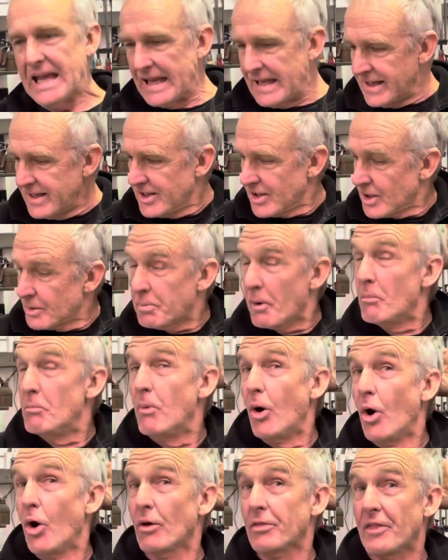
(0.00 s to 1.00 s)
You've got to put
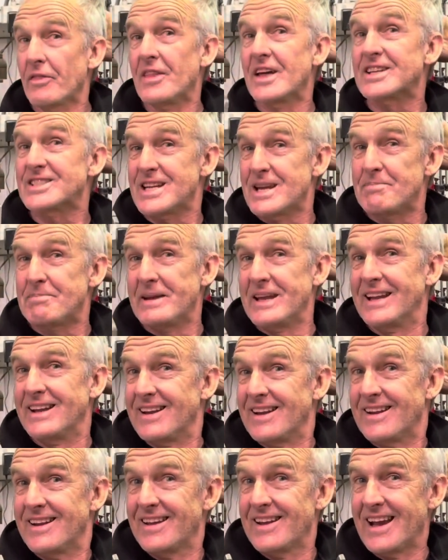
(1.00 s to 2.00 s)
more than the tip in,
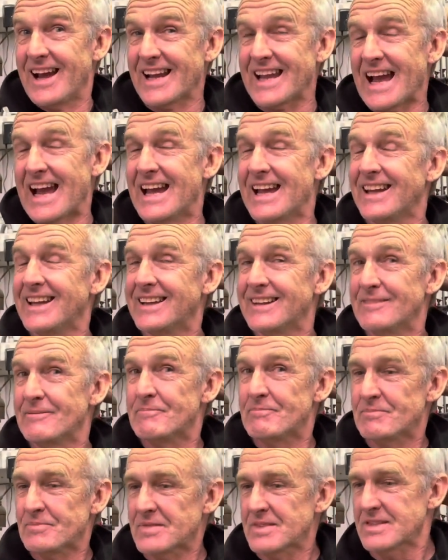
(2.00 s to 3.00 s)
okay?
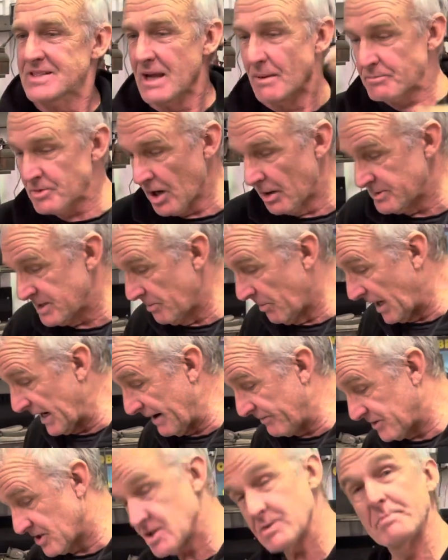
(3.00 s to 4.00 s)
Sometimes you might
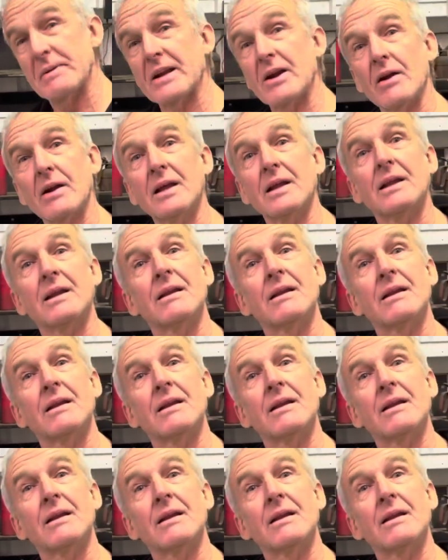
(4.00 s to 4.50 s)
have to spit on it.